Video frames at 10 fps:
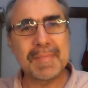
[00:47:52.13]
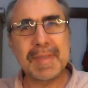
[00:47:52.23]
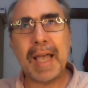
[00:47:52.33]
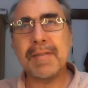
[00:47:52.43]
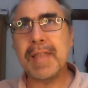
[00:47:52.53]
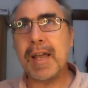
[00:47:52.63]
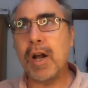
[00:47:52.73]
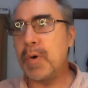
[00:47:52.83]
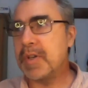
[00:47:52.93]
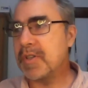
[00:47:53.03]
that
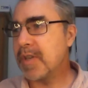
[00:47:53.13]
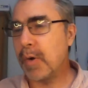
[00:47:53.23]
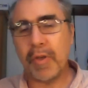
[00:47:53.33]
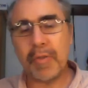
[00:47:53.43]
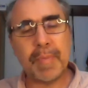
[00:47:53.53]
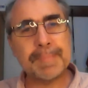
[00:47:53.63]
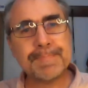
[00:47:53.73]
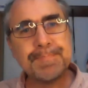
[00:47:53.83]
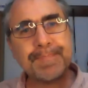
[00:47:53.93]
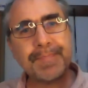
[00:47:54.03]
always stuck with me.
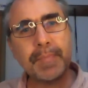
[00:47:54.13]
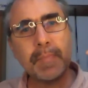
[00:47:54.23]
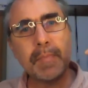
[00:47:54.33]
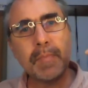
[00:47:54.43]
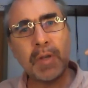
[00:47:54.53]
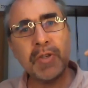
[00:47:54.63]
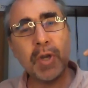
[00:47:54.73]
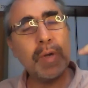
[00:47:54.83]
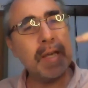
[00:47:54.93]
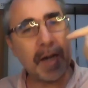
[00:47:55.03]
So he